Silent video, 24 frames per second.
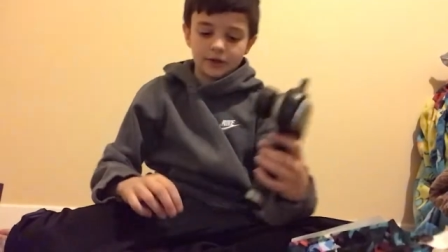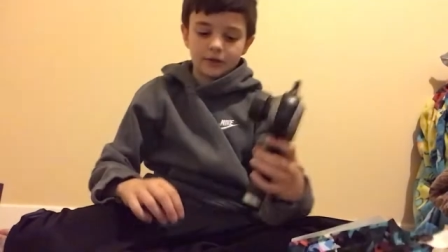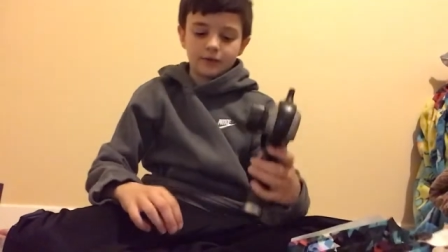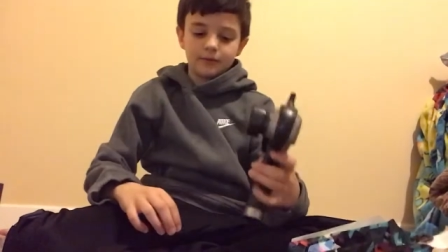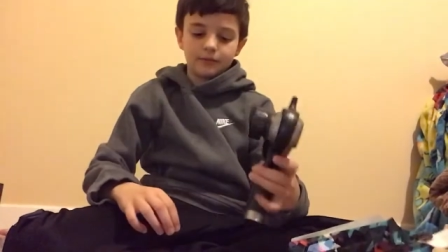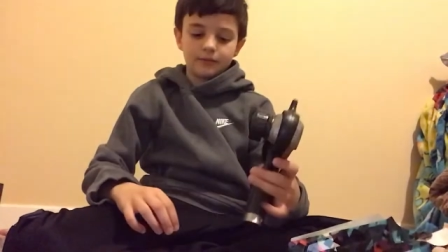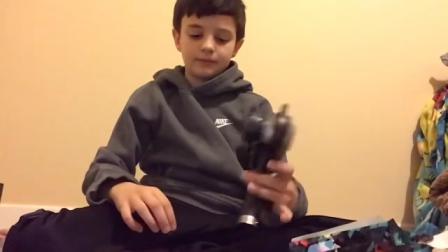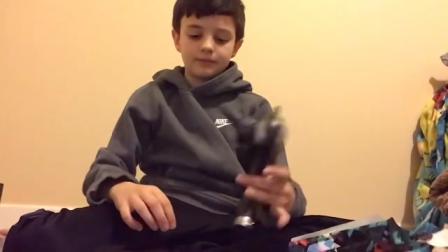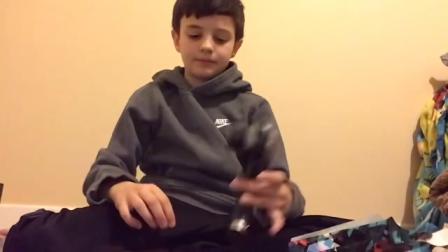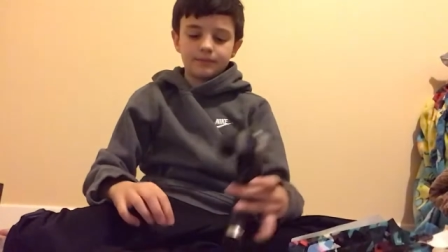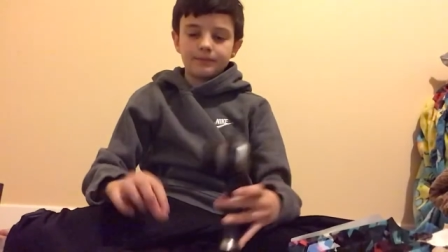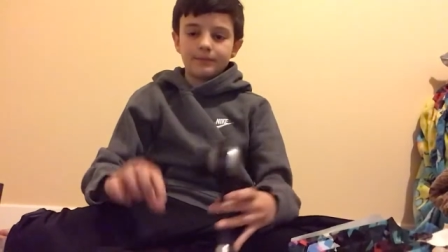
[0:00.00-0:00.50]
to
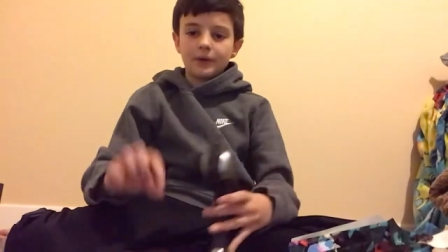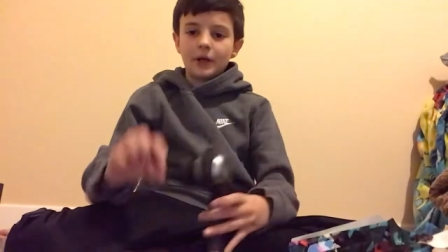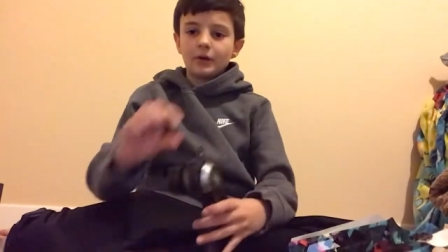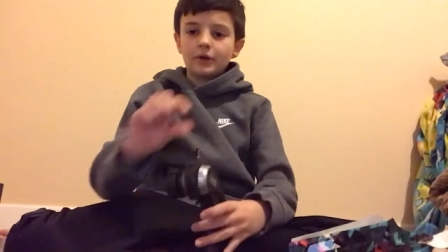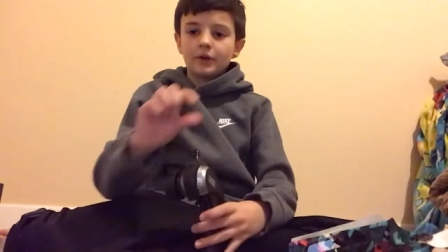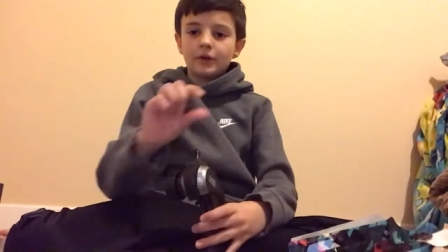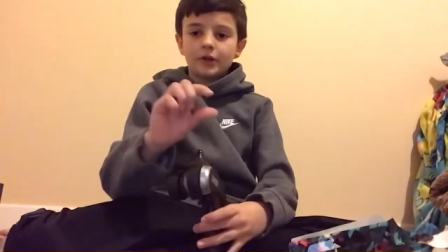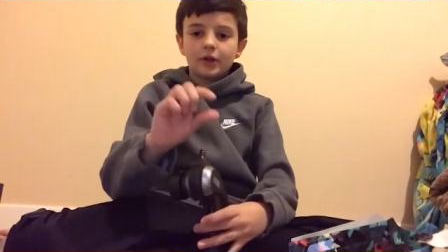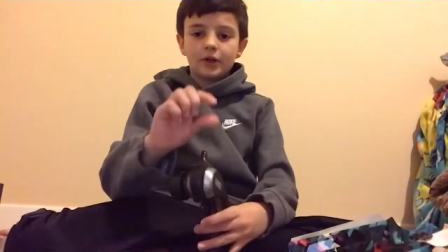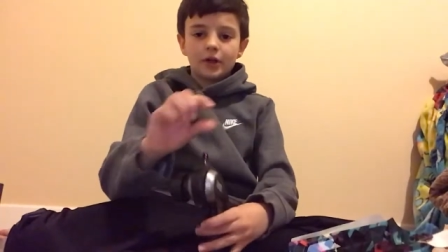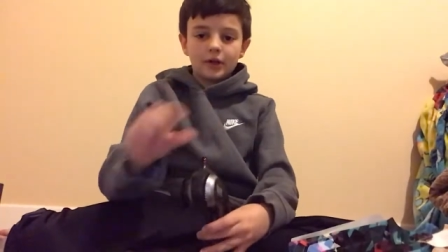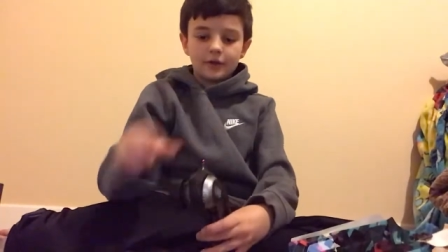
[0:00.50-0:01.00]
power
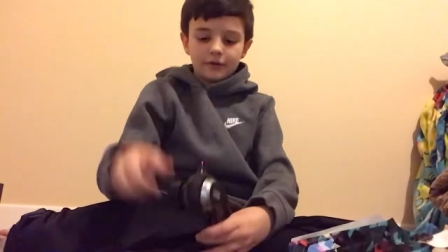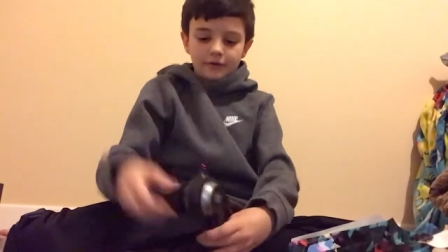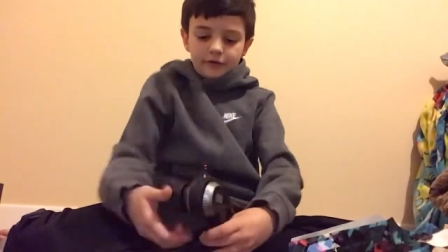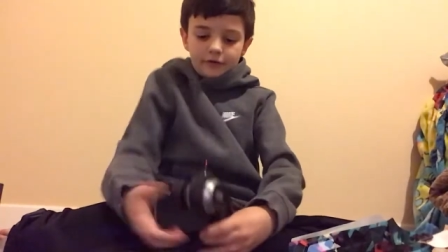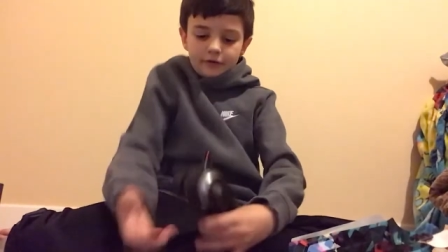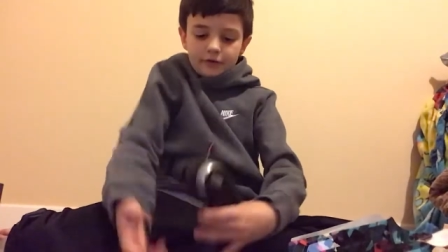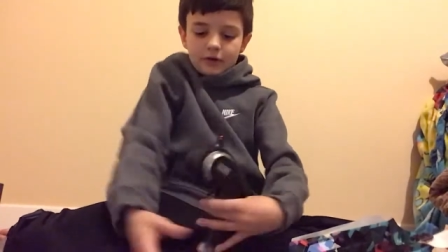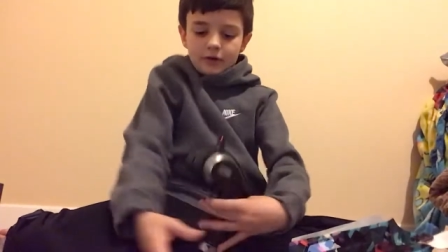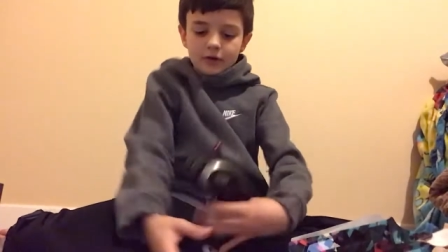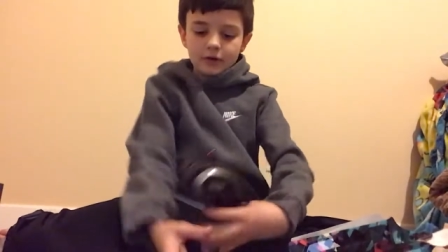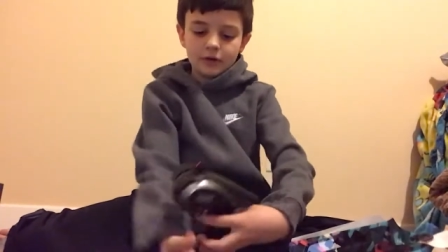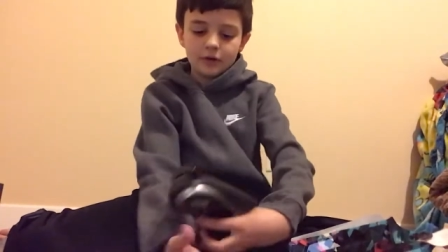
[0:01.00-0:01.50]
it off,
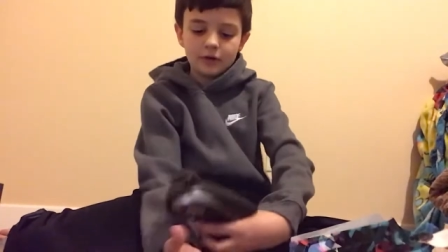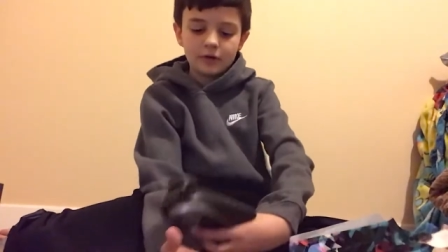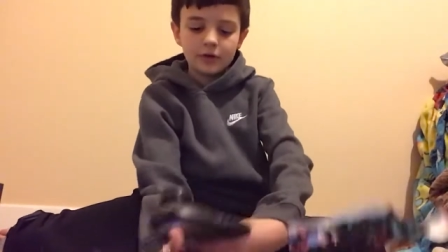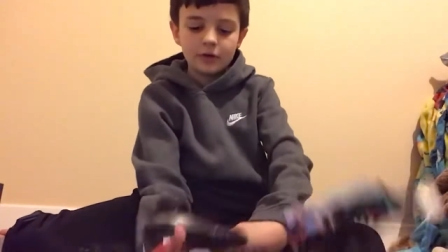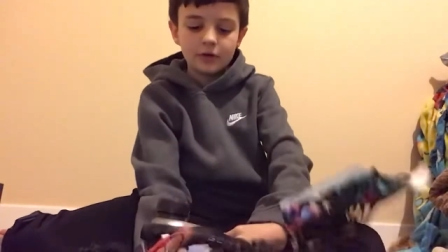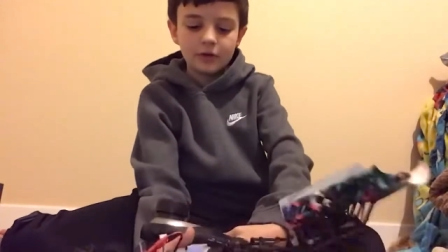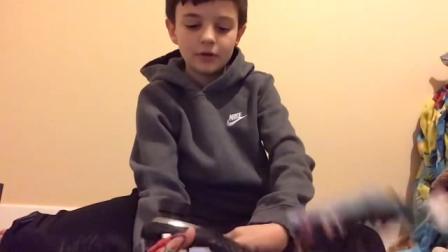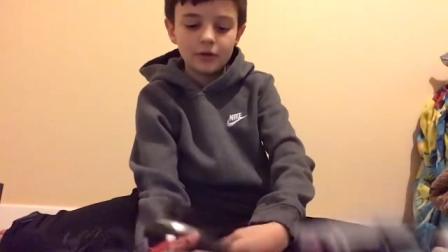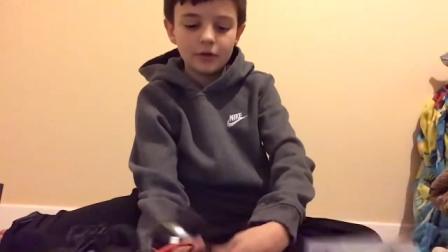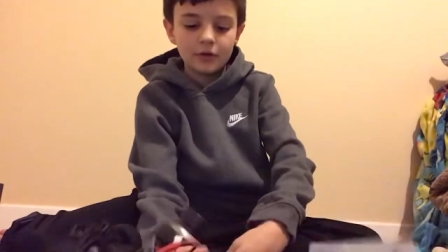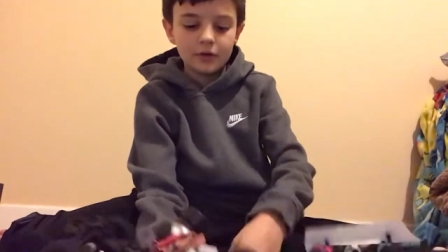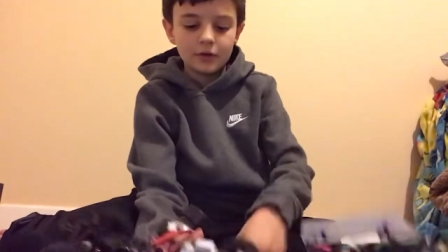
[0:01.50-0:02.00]

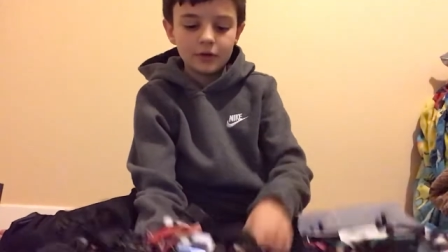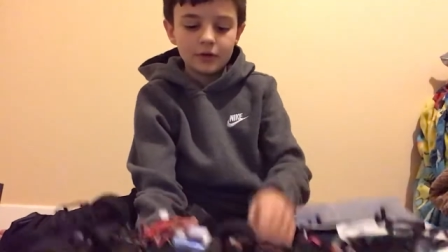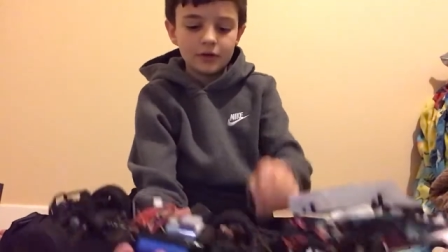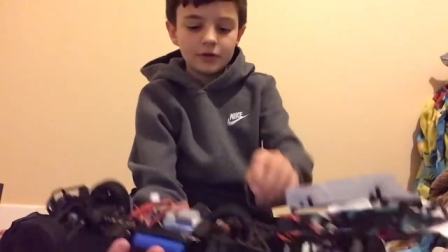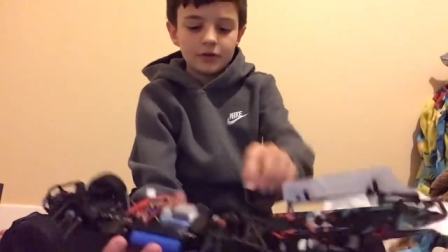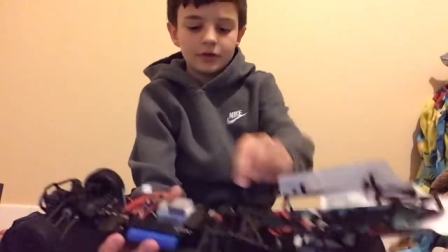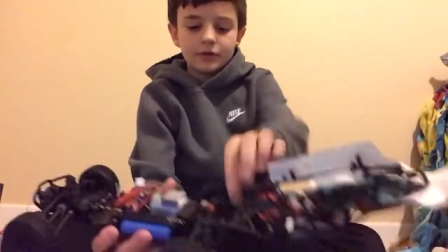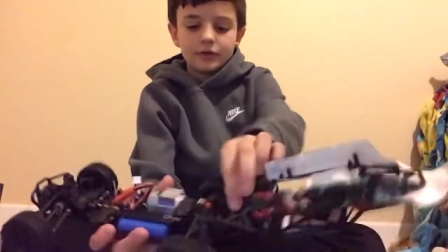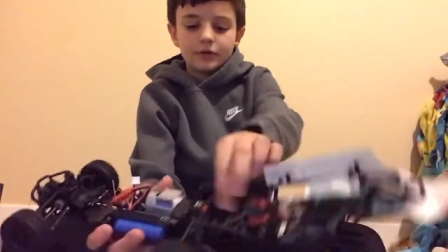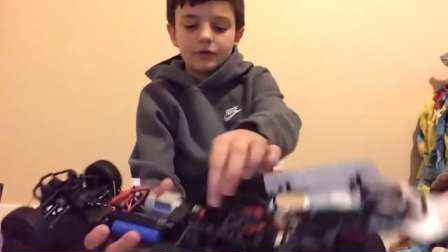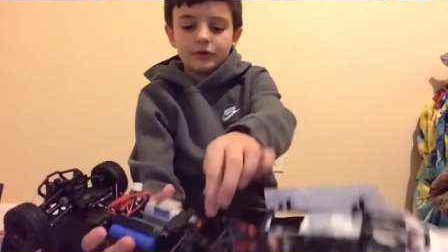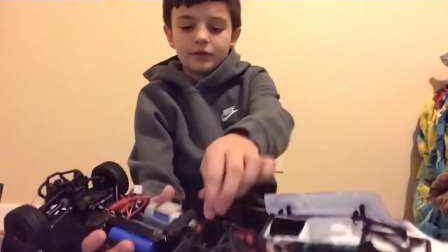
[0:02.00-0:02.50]

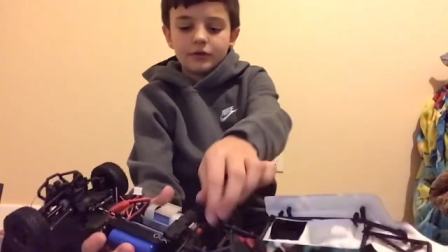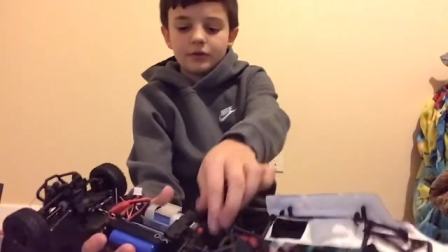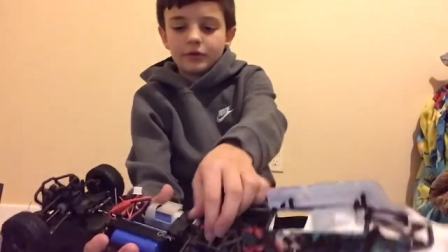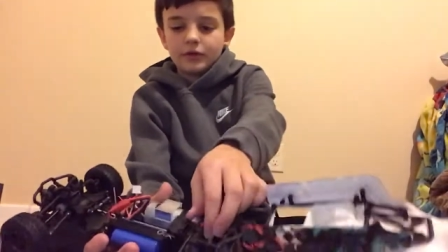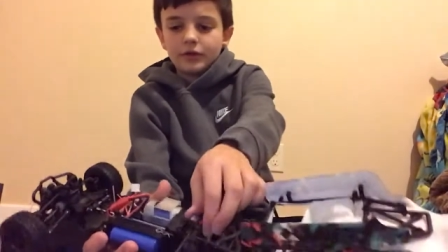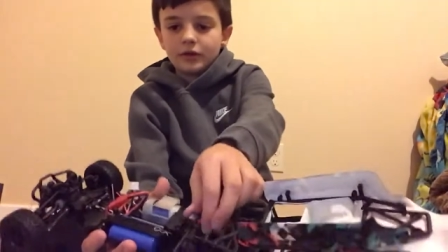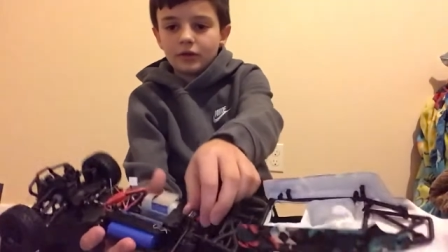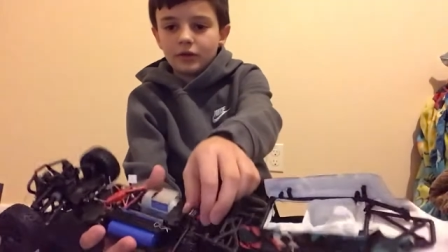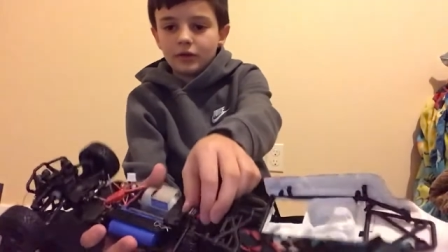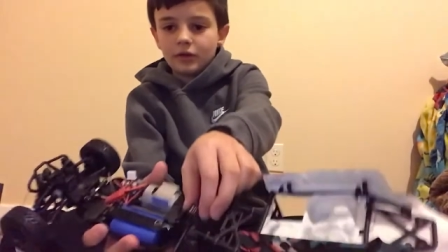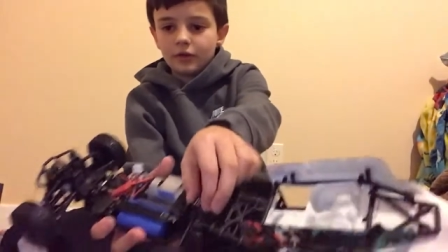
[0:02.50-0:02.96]
here,